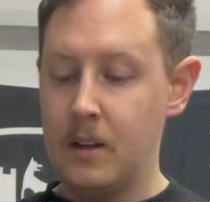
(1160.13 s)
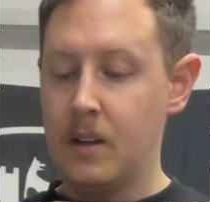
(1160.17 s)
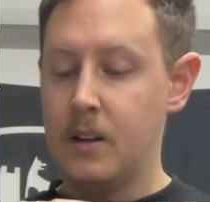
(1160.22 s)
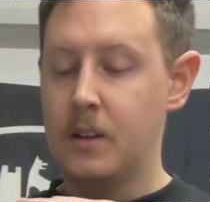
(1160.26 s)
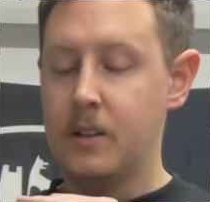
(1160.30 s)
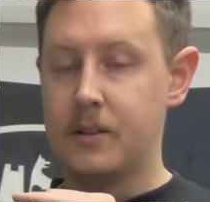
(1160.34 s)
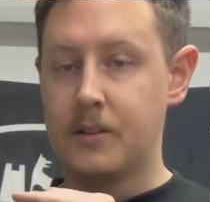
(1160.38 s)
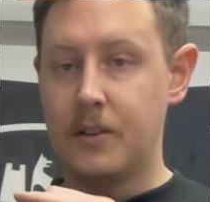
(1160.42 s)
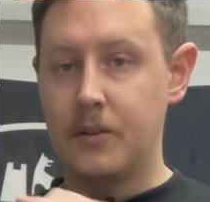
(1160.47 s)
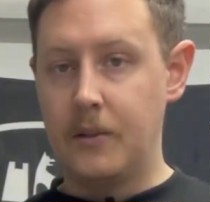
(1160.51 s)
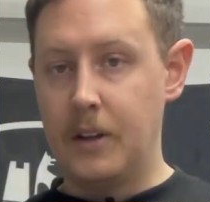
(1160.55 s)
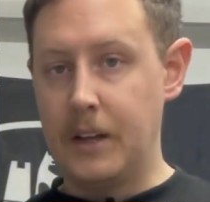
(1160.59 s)

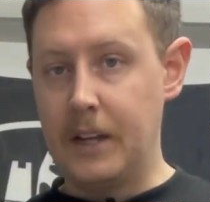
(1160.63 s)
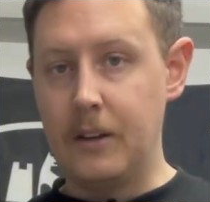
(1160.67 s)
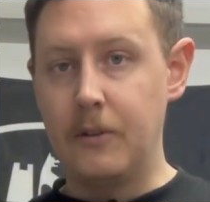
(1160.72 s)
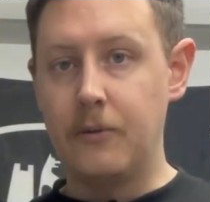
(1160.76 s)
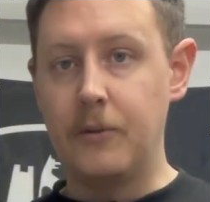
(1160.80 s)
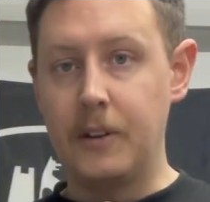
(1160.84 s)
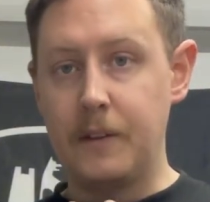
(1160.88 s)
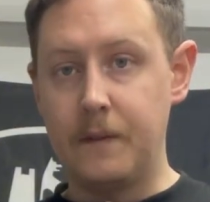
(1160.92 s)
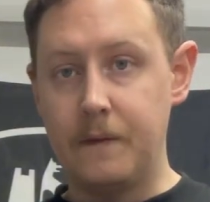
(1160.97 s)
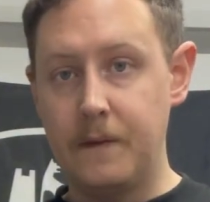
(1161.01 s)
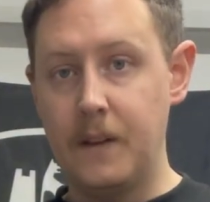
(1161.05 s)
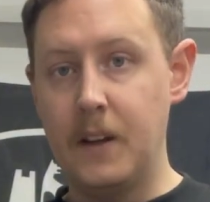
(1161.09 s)
So they
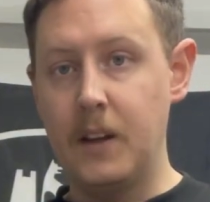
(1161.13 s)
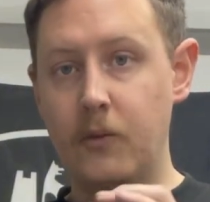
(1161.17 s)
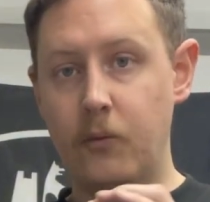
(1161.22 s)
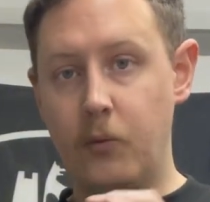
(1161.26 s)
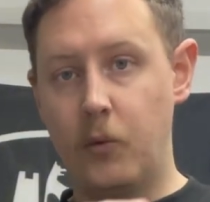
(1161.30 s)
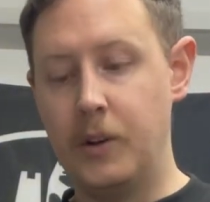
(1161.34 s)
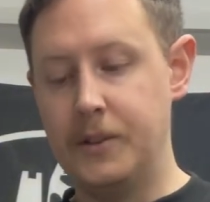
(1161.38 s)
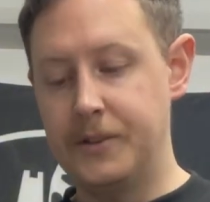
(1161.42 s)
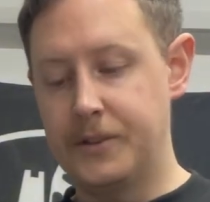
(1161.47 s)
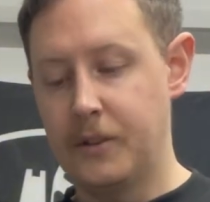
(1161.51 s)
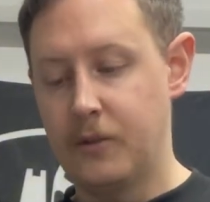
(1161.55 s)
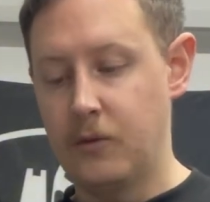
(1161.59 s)
only fit
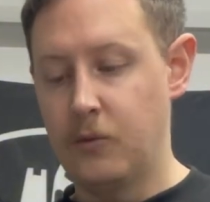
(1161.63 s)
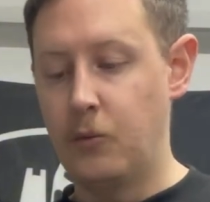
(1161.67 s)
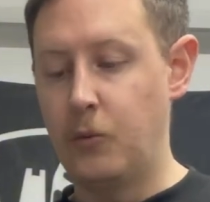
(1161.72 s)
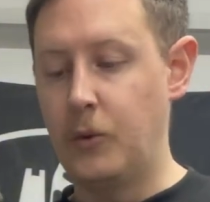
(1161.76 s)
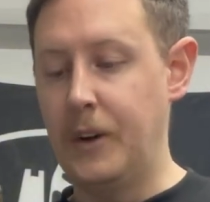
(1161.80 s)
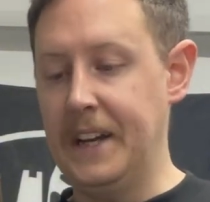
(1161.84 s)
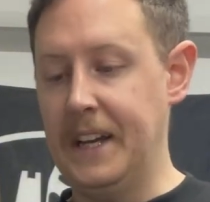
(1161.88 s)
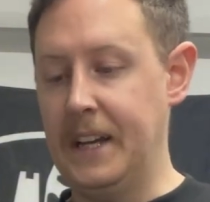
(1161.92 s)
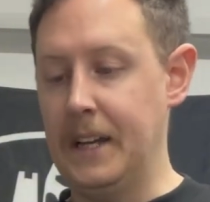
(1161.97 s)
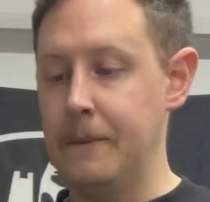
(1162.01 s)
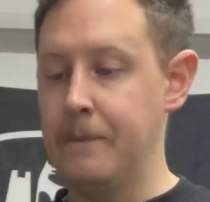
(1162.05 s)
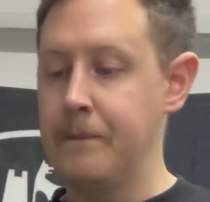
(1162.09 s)
one certain
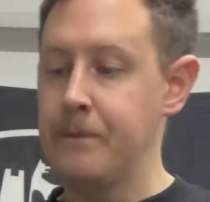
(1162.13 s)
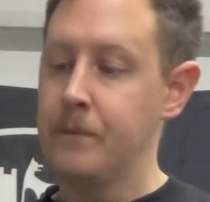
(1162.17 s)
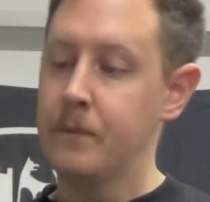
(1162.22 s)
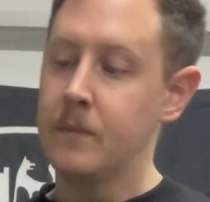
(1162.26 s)
way.